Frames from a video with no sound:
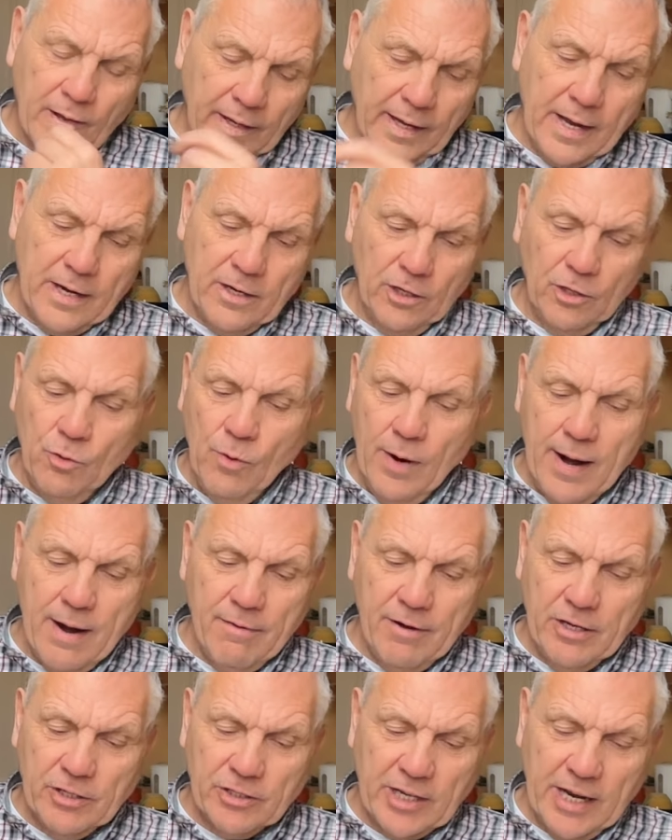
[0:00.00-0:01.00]
getting
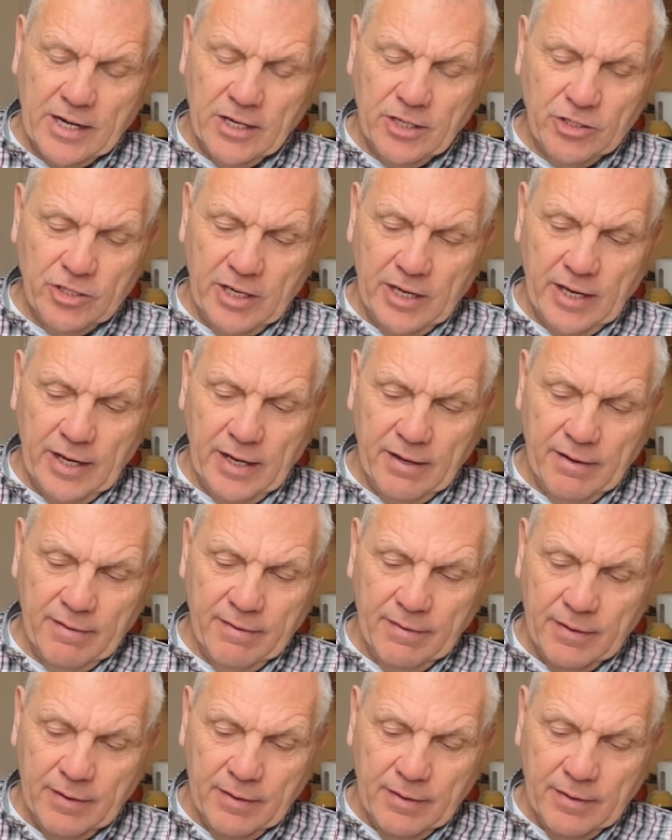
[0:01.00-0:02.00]
Aquarius energy here,
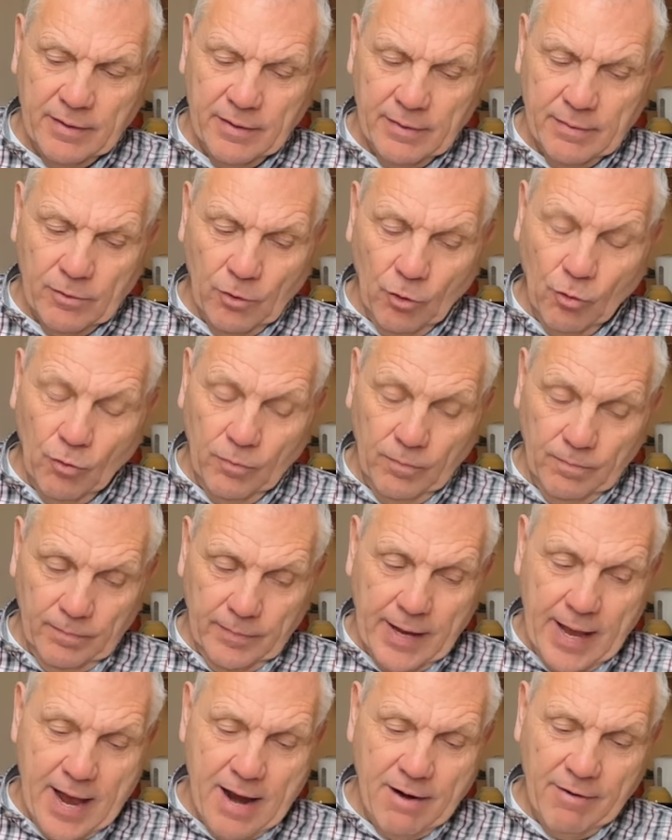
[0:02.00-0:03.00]
or
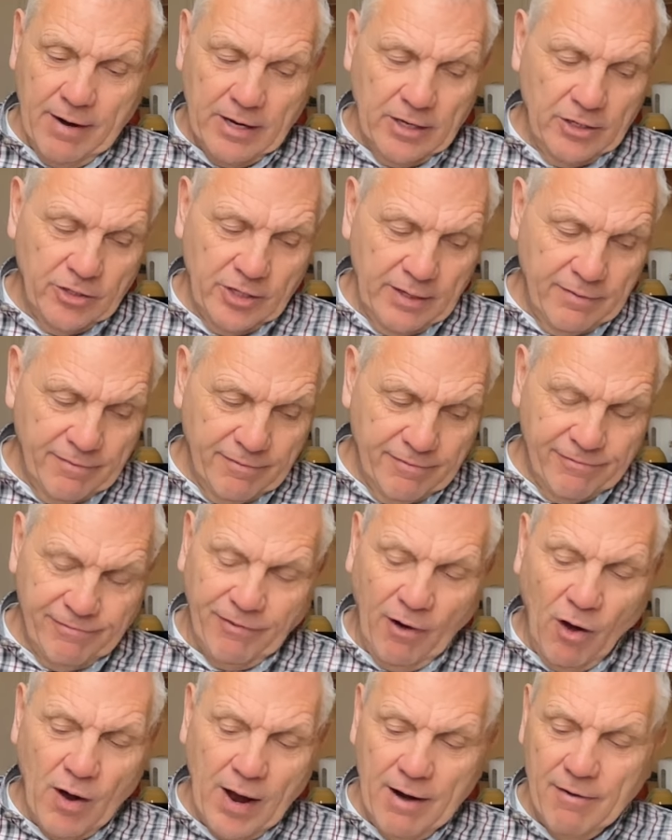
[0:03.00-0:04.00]
air energy,
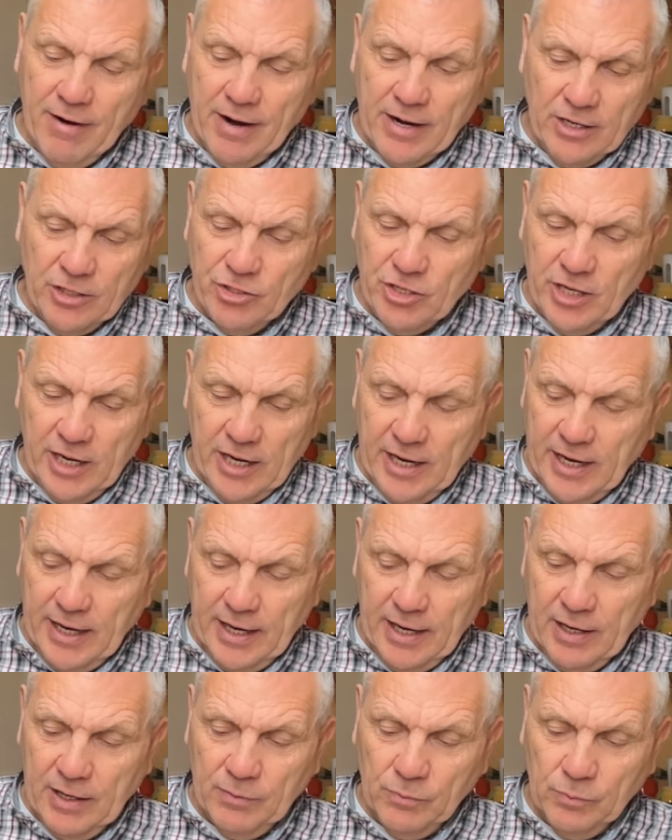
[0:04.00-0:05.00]
fire energy
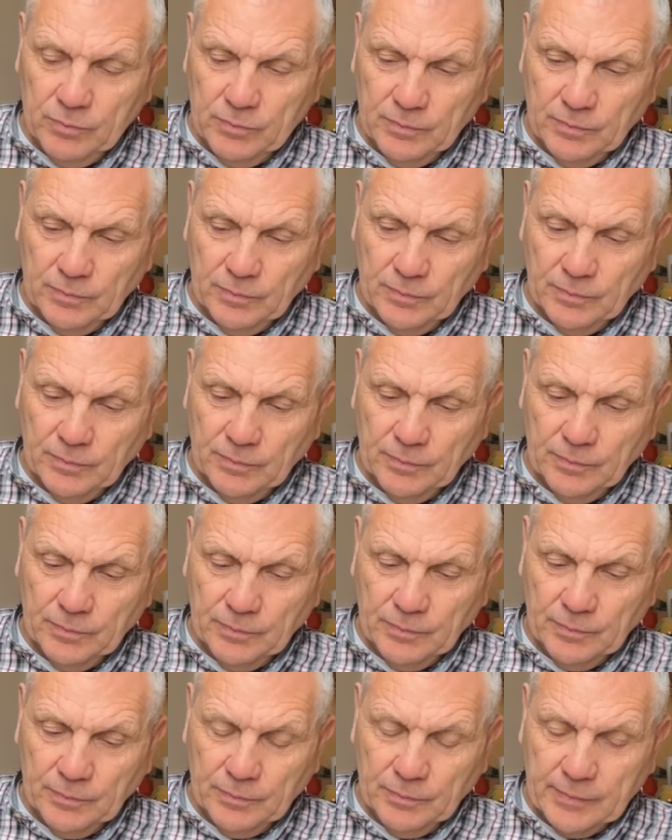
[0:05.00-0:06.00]
here,
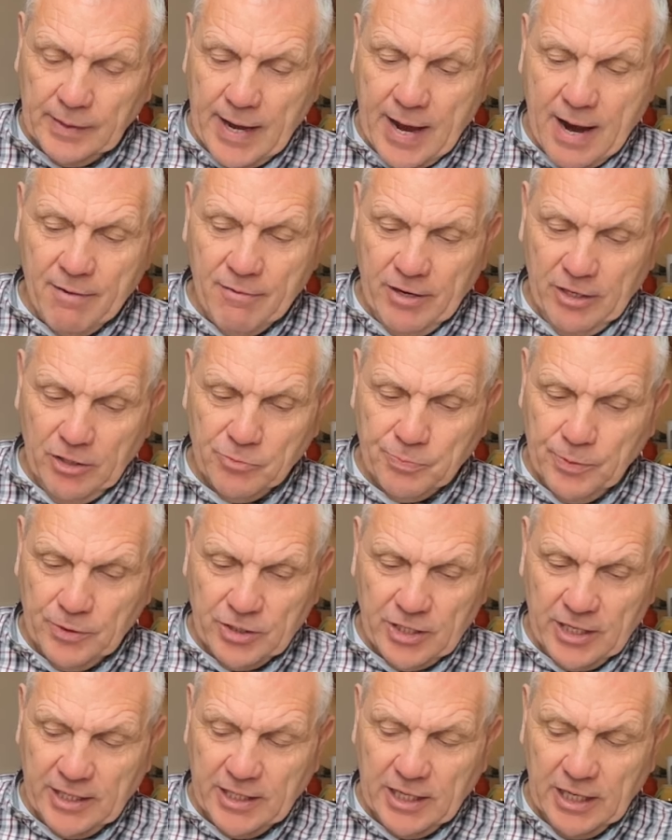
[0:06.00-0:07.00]
Aries
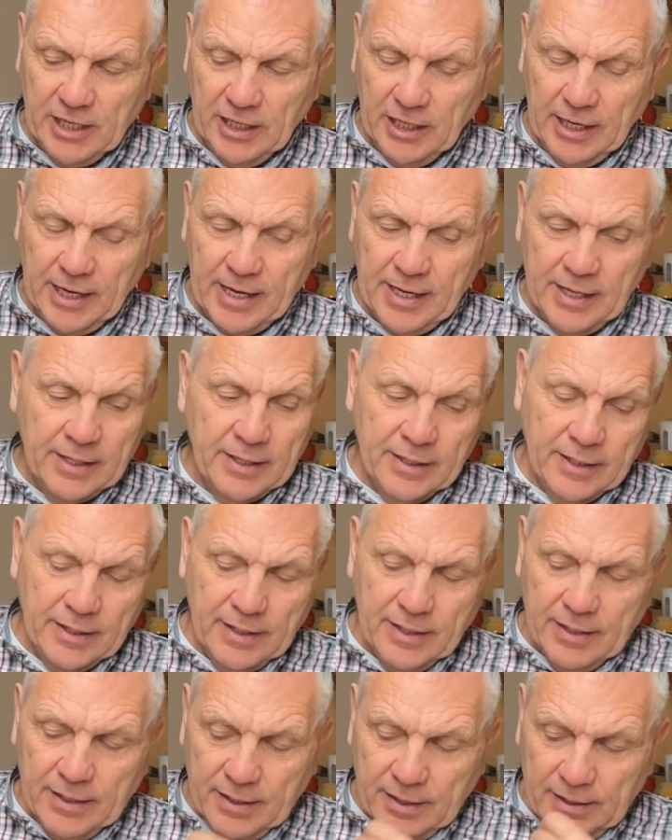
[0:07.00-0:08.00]
particularly.
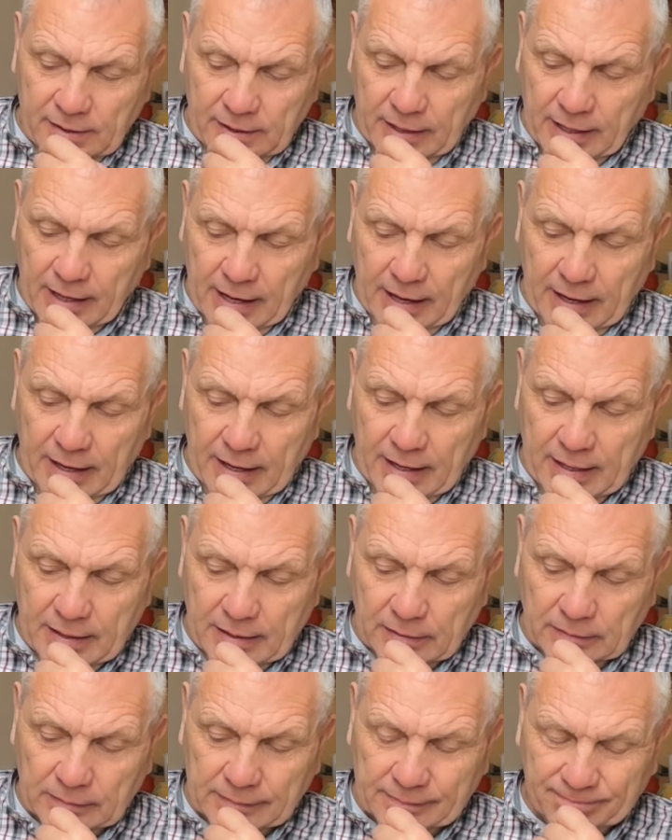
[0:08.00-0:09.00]
Okay.
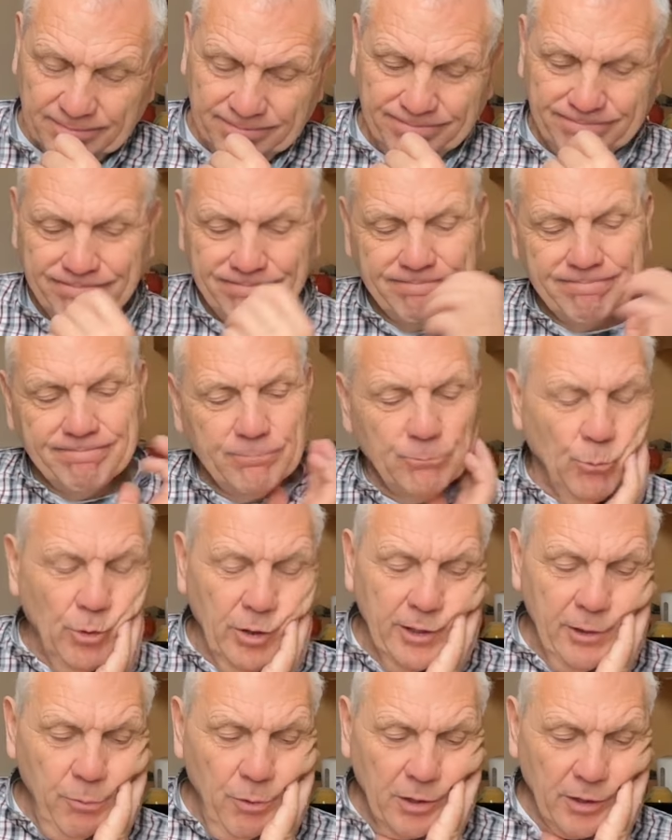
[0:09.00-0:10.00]
Mm, what
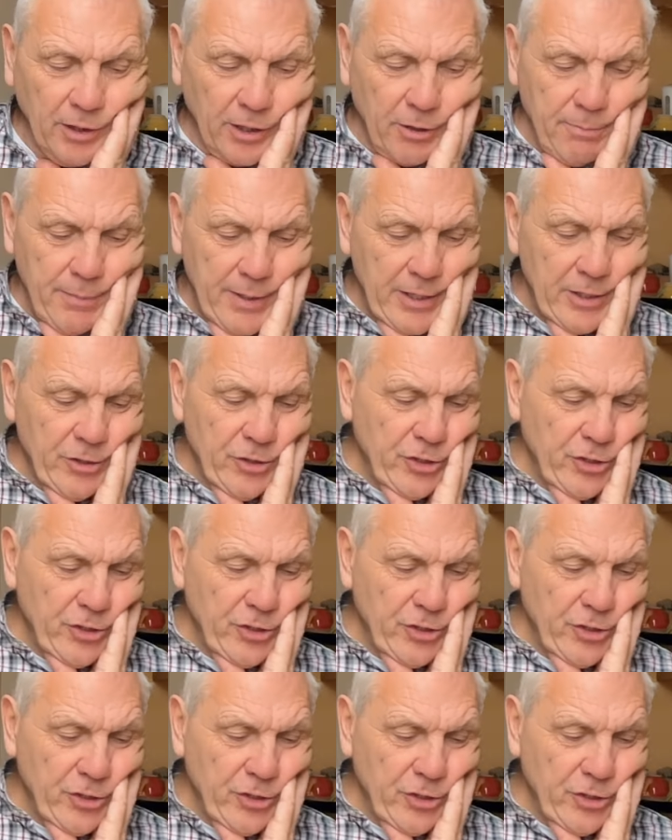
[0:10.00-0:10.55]
do you want to commit